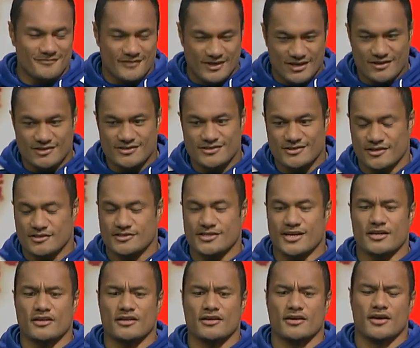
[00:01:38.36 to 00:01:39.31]
Yes,
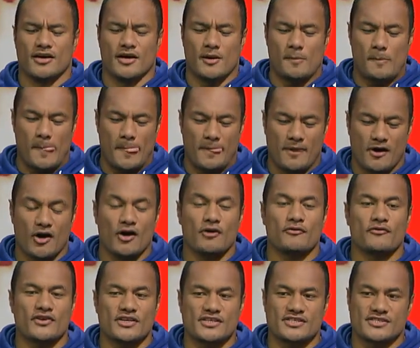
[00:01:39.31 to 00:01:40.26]
exactly.
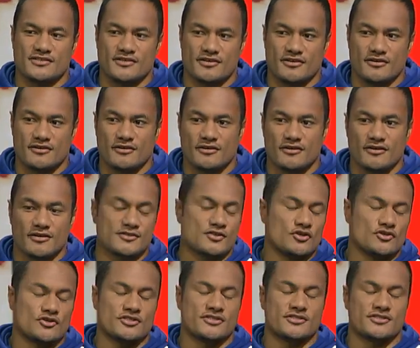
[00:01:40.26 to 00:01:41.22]
Obviously, it's
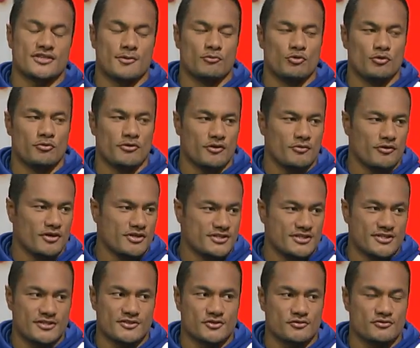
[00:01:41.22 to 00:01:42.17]
not just Samoa, by the way,
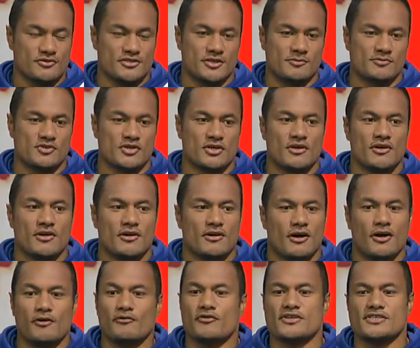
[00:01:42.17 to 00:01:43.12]
Tier 2 teams.
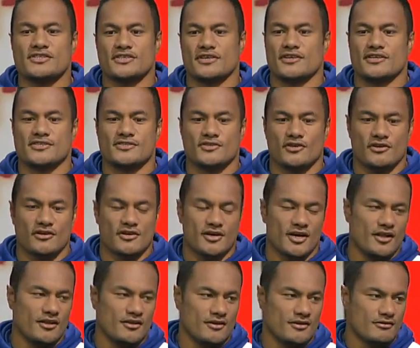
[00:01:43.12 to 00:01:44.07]
Obviously, there's not a
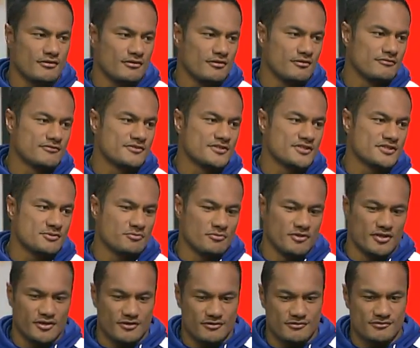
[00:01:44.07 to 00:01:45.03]
culling of 6
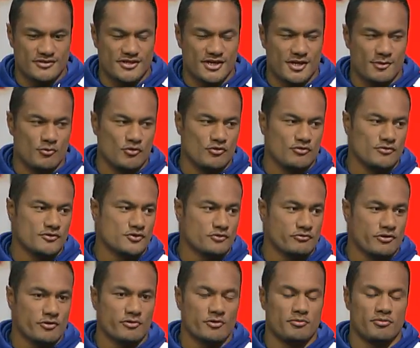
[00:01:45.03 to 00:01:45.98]
million Samoans or
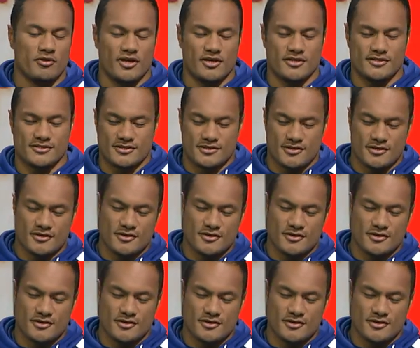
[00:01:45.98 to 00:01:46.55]
rugby players.